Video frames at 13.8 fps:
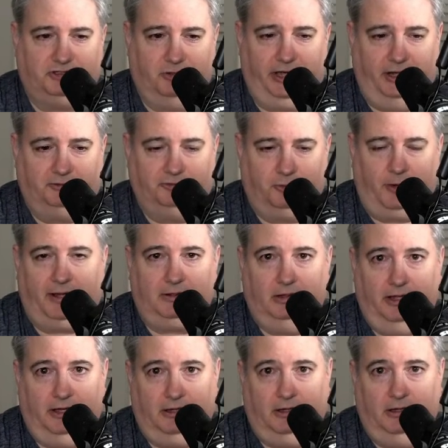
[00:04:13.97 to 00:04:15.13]
So again, direct
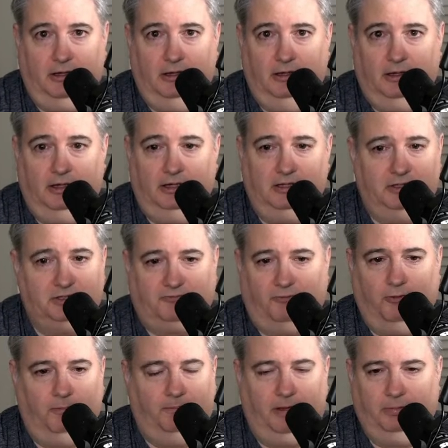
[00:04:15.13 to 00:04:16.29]
link is
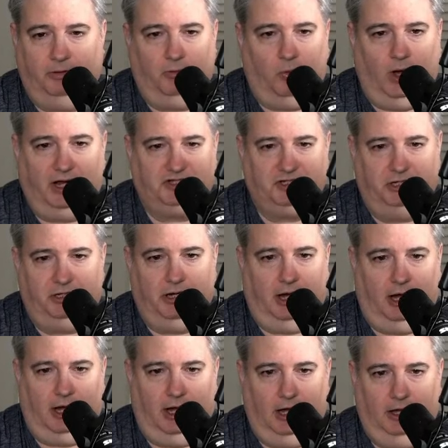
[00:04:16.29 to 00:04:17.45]
for people to watch it
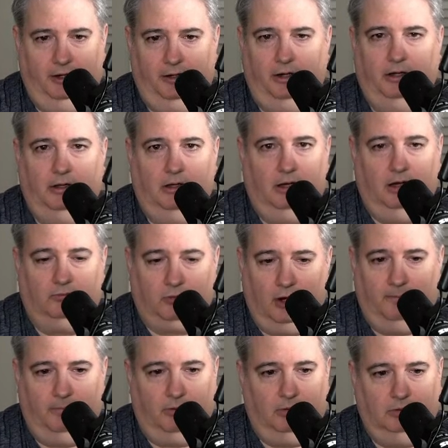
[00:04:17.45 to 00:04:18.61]
on
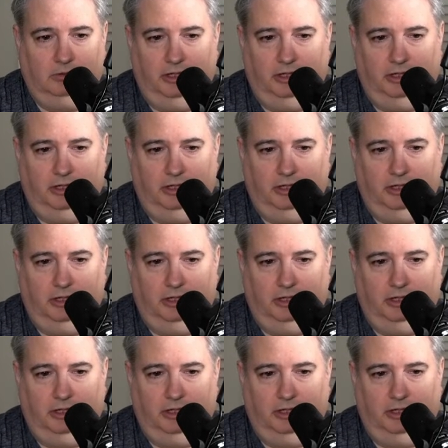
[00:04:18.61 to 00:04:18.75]
Rumble.